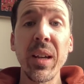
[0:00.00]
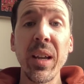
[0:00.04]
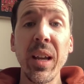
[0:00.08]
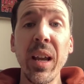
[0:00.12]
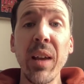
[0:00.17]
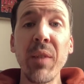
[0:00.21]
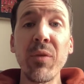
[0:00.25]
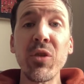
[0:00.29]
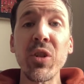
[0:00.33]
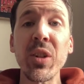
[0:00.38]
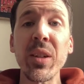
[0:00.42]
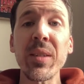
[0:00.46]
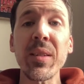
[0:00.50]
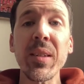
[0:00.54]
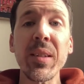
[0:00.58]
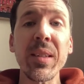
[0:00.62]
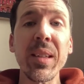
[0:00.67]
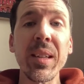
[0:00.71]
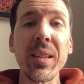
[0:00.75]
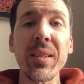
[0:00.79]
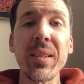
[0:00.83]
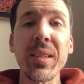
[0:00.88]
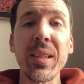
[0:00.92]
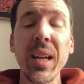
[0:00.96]
If
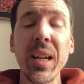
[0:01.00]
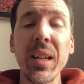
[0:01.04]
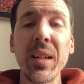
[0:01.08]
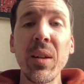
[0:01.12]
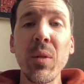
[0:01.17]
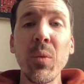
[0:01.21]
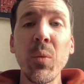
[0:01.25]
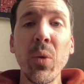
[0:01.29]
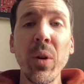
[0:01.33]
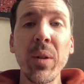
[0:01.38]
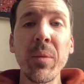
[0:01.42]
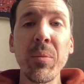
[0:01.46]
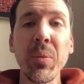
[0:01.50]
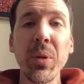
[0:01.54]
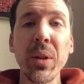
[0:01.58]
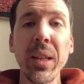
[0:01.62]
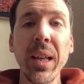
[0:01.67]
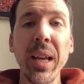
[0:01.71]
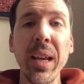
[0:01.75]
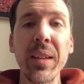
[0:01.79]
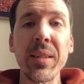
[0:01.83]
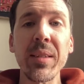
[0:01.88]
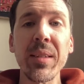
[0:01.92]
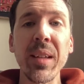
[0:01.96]
Jesus had stayed in one
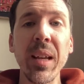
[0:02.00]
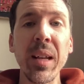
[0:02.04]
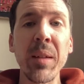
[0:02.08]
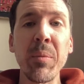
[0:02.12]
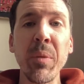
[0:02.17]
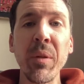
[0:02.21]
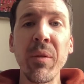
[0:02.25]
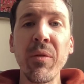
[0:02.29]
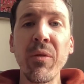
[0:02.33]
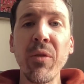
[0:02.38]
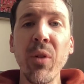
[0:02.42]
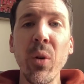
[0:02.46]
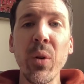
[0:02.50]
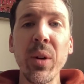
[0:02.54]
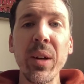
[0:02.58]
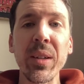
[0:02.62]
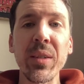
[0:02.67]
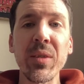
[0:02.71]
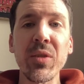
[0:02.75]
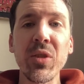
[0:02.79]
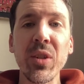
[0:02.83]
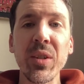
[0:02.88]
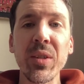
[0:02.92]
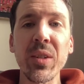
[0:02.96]
place and been
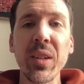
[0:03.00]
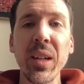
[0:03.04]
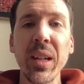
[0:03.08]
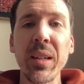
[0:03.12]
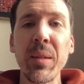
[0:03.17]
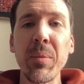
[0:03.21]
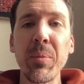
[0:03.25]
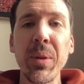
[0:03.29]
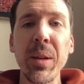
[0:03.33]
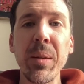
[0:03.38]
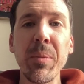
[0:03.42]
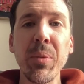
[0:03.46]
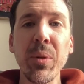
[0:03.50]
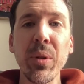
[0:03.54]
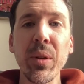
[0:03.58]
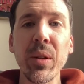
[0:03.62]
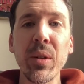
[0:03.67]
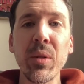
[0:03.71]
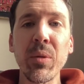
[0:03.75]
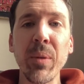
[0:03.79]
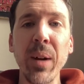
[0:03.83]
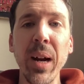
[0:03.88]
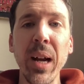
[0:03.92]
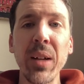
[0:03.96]
focused just on the people
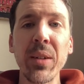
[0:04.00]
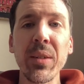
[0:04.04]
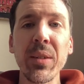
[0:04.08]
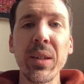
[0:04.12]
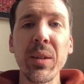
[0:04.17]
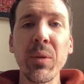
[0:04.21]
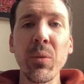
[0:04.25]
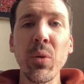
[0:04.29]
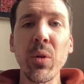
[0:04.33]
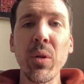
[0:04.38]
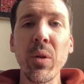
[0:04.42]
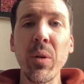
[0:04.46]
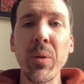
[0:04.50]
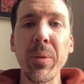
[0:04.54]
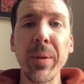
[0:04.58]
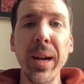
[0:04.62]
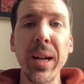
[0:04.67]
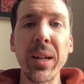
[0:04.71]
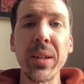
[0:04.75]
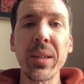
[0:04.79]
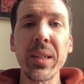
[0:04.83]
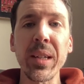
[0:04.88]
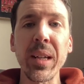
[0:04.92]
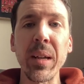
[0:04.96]
that were
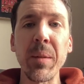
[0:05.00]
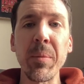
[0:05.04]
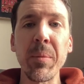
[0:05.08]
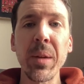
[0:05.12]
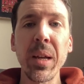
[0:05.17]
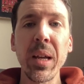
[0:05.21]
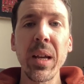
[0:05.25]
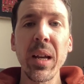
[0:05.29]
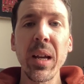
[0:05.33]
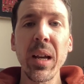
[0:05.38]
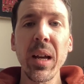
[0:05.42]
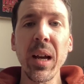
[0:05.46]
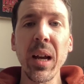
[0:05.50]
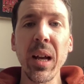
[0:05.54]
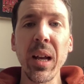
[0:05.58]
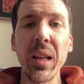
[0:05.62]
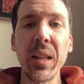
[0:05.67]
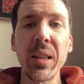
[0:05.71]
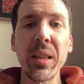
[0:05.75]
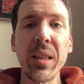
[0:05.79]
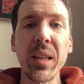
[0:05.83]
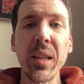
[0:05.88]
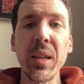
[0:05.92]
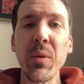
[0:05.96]
around him,
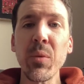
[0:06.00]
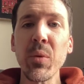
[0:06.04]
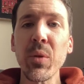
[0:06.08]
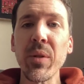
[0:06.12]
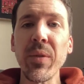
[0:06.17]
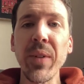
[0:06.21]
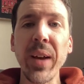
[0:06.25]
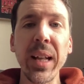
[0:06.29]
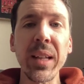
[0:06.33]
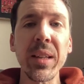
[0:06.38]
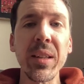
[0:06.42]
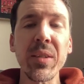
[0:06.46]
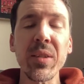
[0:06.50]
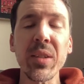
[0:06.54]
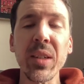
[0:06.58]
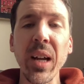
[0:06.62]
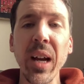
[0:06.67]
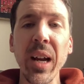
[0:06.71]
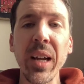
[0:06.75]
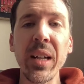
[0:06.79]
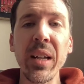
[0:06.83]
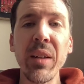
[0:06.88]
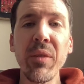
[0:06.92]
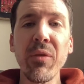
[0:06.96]
he would have had this
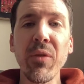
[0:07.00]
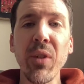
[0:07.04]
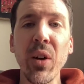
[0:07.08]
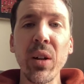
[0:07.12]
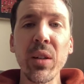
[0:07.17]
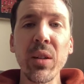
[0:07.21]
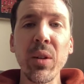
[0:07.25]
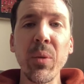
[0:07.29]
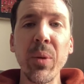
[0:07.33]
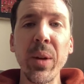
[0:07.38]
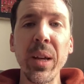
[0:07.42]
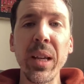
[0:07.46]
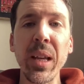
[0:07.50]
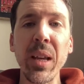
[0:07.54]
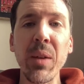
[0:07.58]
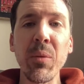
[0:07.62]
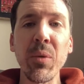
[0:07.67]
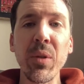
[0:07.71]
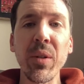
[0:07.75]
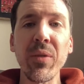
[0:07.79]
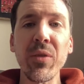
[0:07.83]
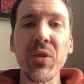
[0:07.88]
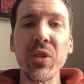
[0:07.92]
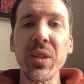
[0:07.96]
tiny following. He
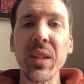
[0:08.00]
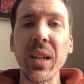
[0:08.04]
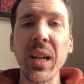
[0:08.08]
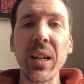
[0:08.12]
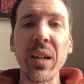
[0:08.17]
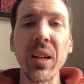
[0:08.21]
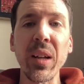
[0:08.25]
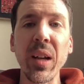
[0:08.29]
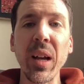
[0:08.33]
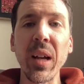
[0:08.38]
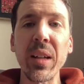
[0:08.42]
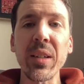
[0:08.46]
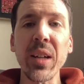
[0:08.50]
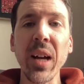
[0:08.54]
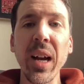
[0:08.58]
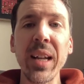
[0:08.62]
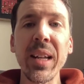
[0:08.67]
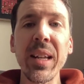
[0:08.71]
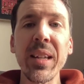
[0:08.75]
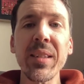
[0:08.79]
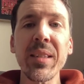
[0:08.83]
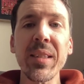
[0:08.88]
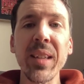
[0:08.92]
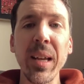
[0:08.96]
would have just had a
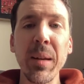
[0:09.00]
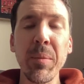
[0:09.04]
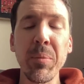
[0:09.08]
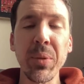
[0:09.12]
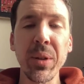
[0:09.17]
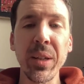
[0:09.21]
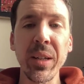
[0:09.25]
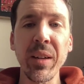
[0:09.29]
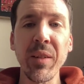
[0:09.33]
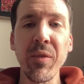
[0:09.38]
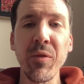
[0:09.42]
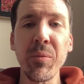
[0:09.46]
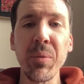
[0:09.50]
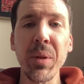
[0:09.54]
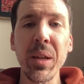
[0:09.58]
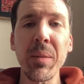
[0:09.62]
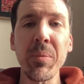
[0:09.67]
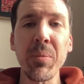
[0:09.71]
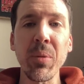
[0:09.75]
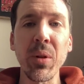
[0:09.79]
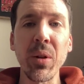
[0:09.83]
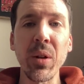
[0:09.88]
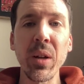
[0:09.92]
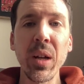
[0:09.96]
tiny sampling of
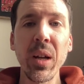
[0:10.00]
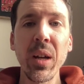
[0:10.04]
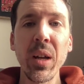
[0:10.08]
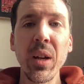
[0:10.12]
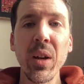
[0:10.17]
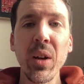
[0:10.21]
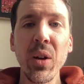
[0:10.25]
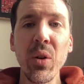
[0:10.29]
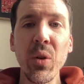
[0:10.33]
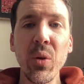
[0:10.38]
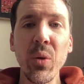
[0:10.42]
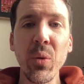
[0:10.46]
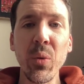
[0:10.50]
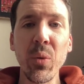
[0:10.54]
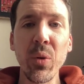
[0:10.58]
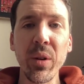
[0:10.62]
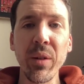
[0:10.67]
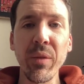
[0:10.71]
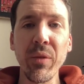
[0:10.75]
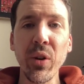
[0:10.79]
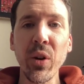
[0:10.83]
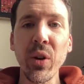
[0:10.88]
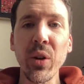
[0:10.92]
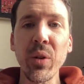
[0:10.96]
people who
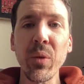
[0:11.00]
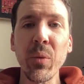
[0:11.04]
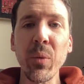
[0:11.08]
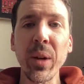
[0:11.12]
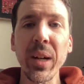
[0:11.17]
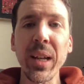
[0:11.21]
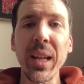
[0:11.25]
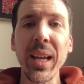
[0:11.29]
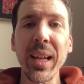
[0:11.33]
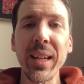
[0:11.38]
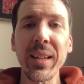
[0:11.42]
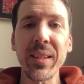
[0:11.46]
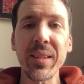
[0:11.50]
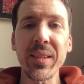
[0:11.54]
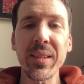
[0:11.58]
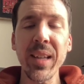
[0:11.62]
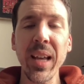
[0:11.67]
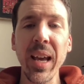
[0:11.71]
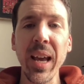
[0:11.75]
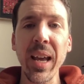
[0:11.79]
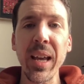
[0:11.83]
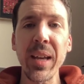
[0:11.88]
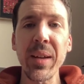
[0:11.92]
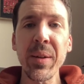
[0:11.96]
would have heard what he had to
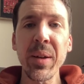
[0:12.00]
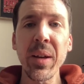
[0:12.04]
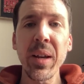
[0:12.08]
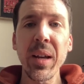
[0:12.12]
say,